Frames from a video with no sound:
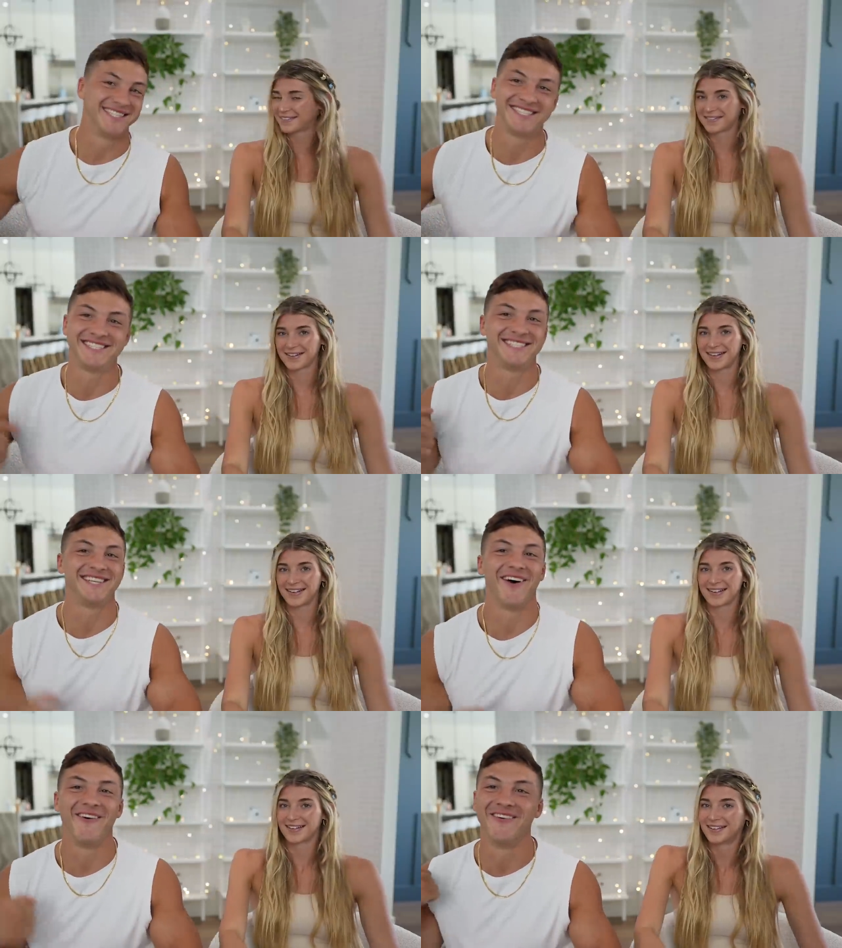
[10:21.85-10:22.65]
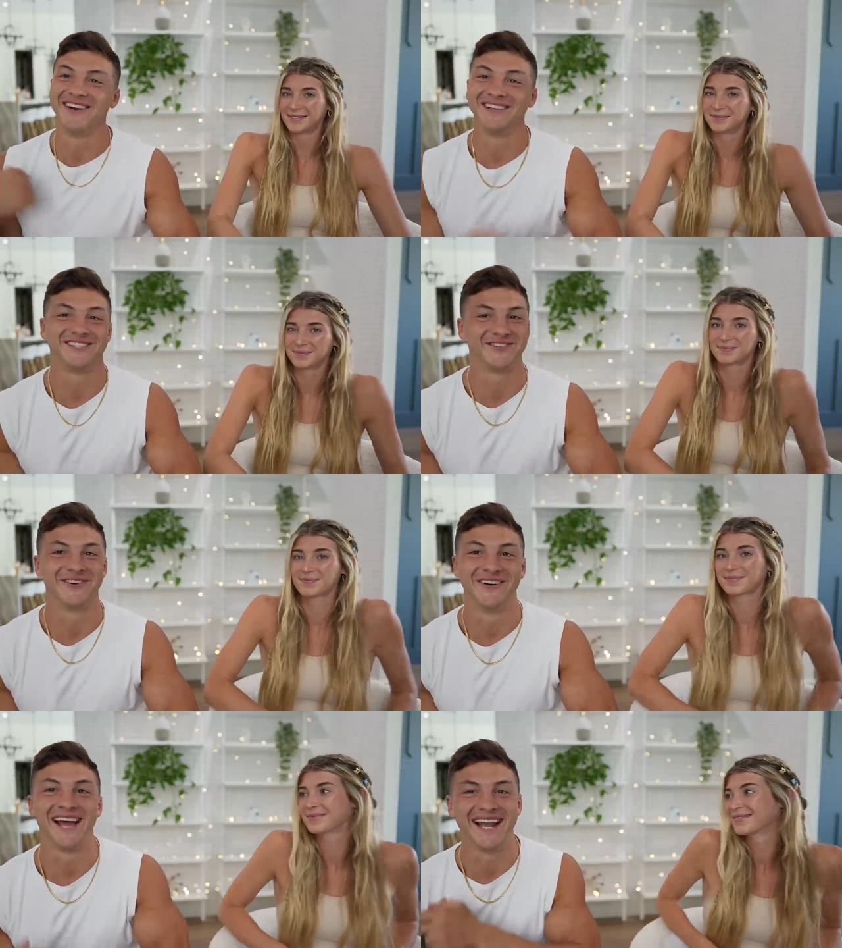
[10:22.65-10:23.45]
Speaker 1: it's so
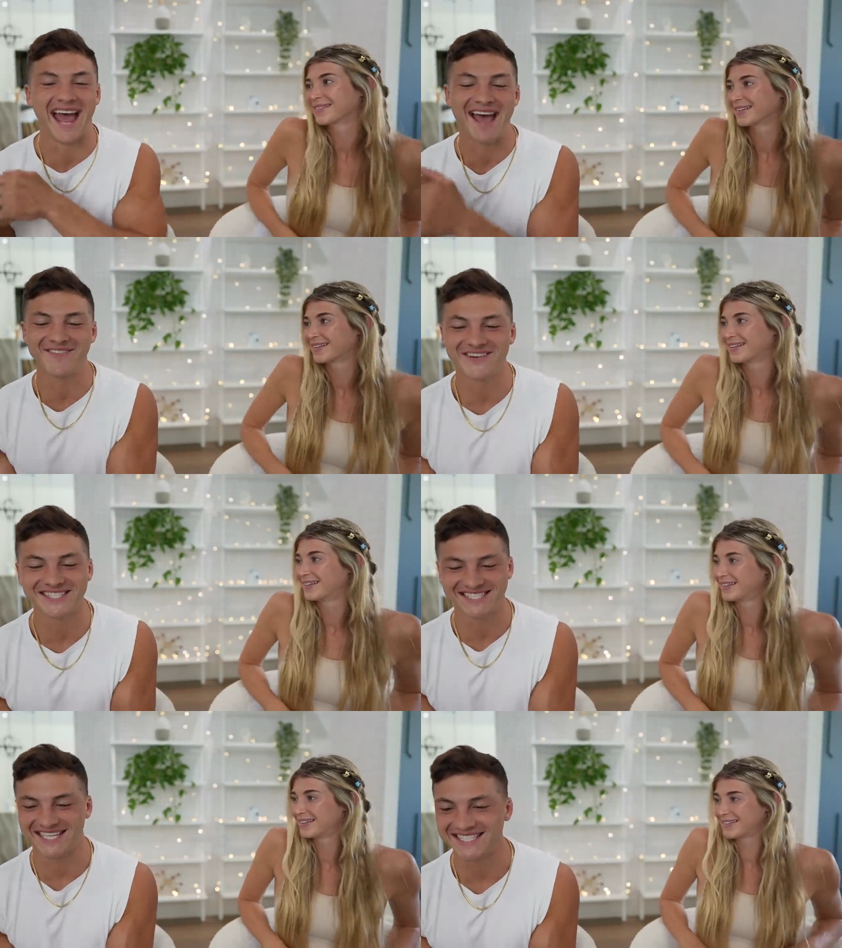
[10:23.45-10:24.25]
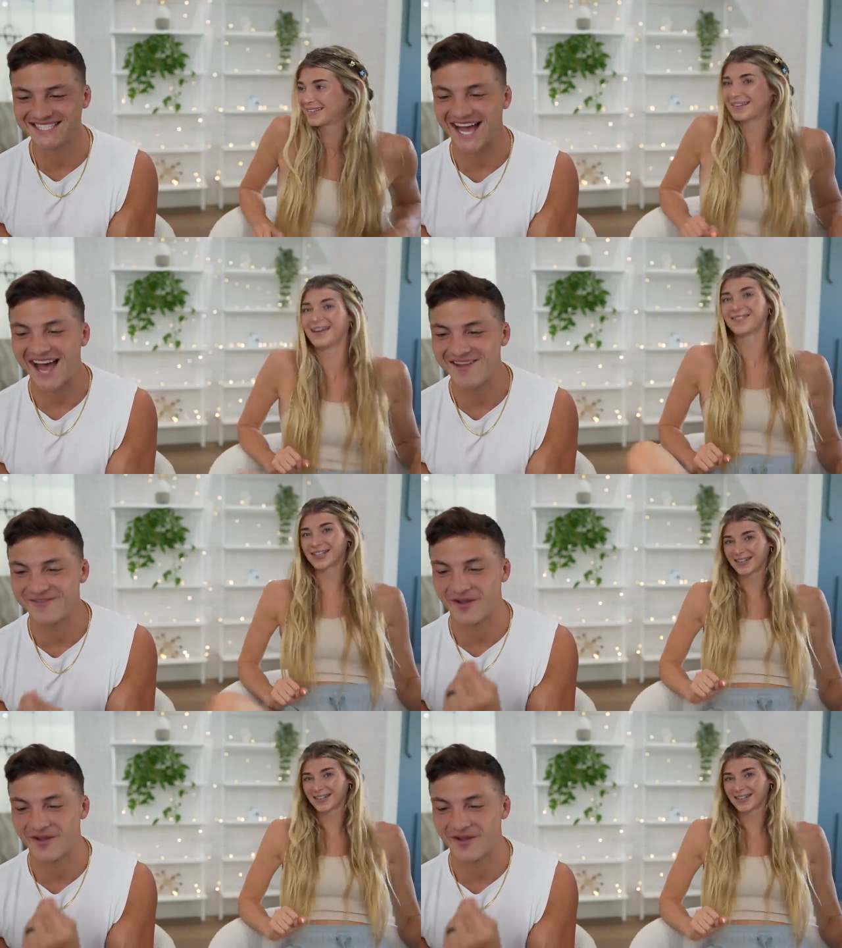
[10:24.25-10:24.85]
true. And ever since I